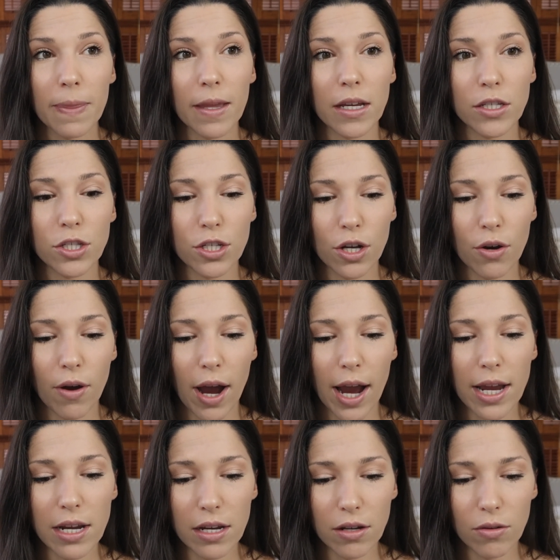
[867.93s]
and so
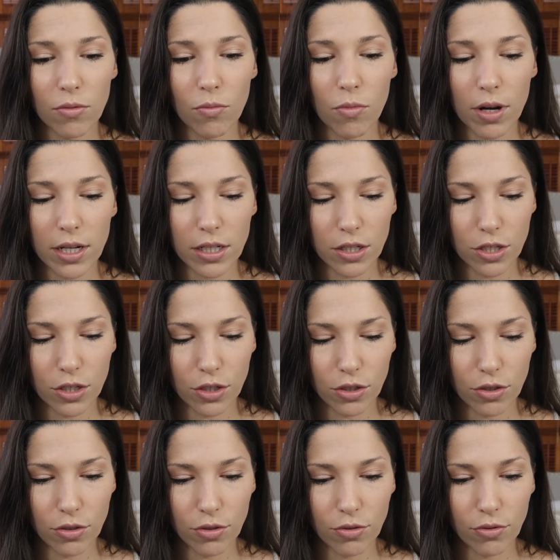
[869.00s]
I didn't want
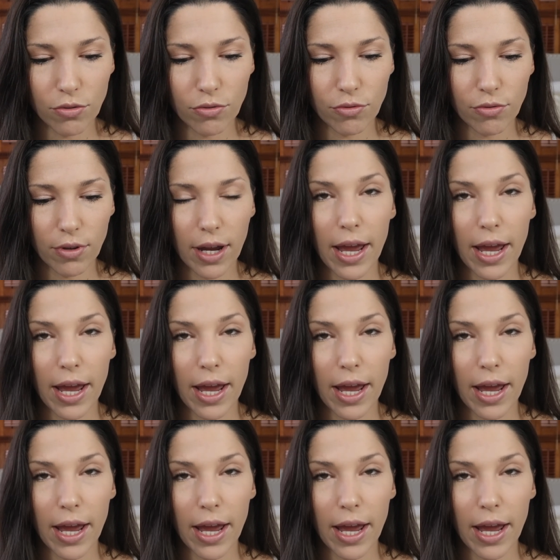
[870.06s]
to